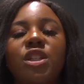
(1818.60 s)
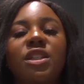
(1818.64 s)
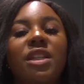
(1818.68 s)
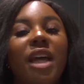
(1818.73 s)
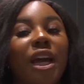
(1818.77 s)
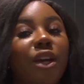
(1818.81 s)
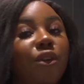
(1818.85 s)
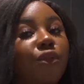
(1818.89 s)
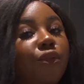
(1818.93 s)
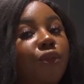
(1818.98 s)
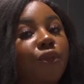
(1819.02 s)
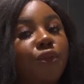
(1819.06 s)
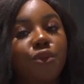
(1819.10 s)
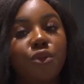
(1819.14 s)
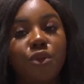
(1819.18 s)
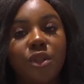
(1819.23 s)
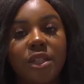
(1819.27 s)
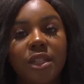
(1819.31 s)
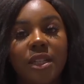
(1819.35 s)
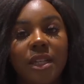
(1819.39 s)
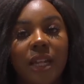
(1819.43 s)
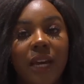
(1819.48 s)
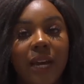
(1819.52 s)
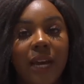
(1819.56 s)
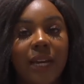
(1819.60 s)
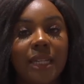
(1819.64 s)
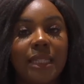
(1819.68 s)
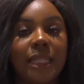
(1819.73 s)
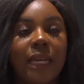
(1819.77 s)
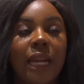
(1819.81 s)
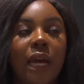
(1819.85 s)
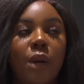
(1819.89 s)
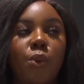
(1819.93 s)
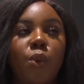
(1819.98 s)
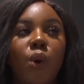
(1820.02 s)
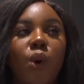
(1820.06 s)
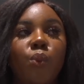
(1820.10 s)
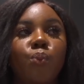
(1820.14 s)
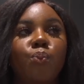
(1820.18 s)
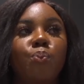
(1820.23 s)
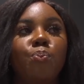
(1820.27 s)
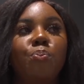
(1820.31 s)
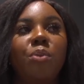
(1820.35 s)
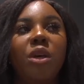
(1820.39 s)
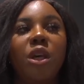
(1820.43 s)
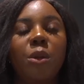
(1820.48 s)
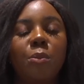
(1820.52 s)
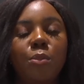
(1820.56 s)
is like fruity like i said i
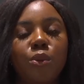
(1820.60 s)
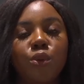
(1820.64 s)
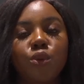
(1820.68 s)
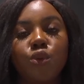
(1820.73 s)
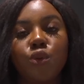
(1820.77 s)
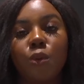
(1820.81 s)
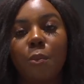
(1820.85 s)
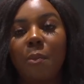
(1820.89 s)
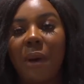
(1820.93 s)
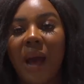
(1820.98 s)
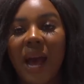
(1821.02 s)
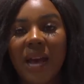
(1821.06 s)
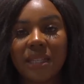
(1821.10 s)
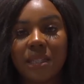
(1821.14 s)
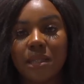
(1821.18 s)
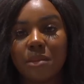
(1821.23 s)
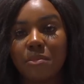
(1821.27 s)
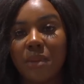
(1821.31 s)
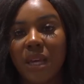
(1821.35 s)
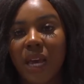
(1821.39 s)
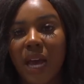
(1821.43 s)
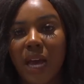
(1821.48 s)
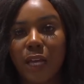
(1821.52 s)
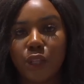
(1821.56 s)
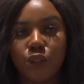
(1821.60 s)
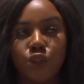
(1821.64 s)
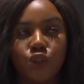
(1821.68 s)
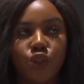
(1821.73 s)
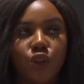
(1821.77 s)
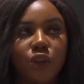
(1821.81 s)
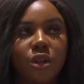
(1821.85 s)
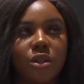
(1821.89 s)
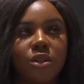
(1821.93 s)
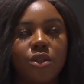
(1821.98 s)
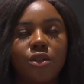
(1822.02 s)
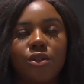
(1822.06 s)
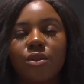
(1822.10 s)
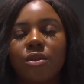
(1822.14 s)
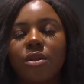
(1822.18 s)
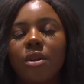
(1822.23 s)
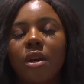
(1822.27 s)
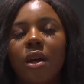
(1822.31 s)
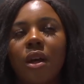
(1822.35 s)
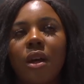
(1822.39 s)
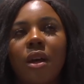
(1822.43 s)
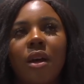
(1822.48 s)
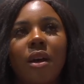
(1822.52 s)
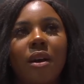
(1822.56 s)
want people to pass me and just you
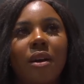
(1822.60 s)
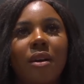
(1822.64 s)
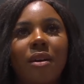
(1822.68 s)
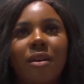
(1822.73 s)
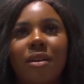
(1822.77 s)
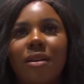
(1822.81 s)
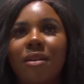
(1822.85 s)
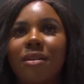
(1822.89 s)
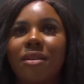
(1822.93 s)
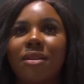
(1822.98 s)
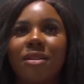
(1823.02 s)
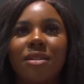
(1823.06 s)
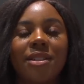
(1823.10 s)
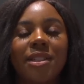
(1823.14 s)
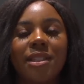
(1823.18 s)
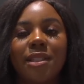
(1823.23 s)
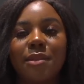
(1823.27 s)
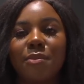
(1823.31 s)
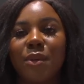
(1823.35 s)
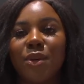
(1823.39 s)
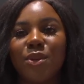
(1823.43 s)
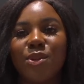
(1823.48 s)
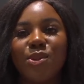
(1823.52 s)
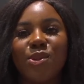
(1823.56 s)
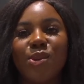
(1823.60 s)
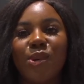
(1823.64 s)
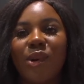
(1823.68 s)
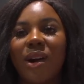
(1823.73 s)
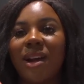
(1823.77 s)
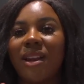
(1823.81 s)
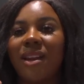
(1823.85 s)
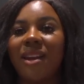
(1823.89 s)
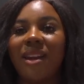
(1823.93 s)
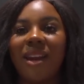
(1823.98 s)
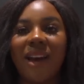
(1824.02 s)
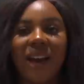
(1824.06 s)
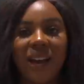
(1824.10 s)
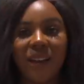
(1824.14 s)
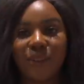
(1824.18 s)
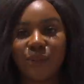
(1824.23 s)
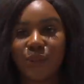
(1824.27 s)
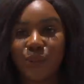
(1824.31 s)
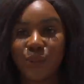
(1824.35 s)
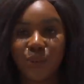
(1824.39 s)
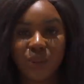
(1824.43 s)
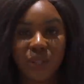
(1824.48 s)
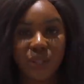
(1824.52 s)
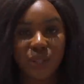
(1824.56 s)
know Oh, she smells so
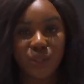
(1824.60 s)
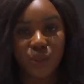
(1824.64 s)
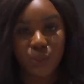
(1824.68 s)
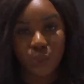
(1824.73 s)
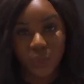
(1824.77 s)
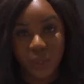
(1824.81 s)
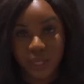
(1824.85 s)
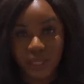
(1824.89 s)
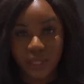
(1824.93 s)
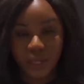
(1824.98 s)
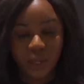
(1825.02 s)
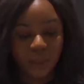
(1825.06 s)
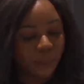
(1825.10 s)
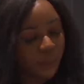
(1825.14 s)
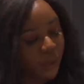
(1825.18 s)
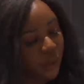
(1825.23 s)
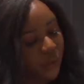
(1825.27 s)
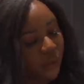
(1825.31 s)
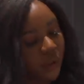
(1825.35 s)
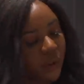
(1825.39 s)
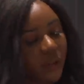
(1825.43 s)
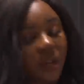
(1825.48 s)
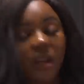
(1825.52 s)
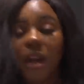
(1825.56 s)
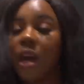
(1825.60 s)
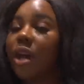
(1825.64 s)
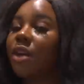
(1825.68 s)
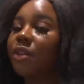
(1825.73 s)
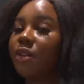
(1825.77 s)
alive during this winter period.